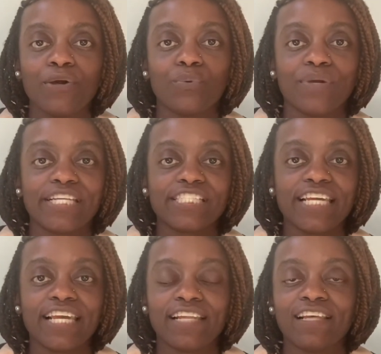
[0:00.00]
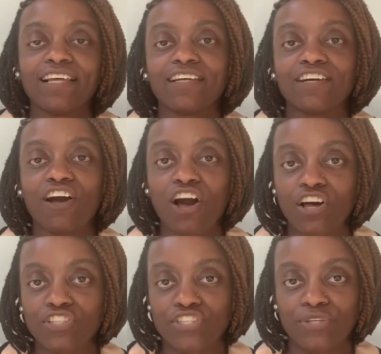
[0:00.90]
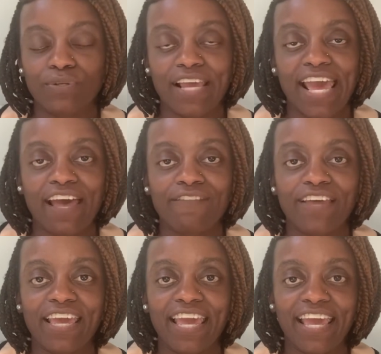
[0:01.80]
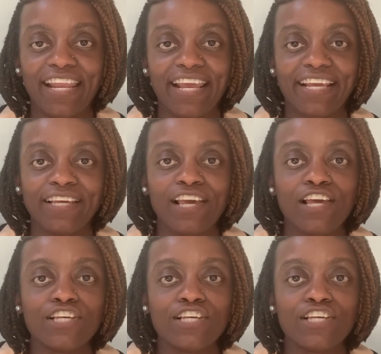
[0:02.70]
which can cause you to have a headache.